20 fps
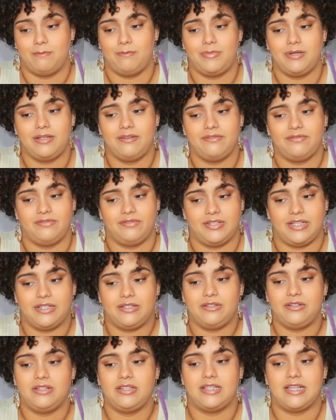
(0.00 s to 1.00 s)
but
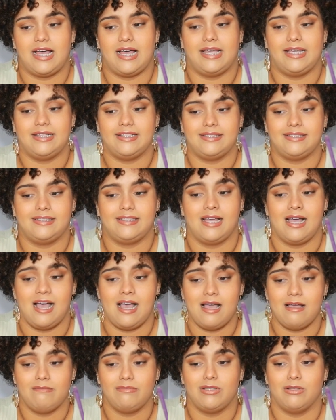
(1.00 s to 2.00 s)
feel that it's
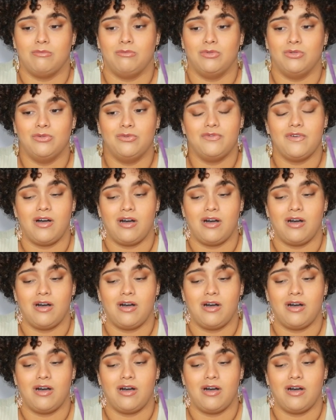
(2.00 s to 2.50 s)
time to move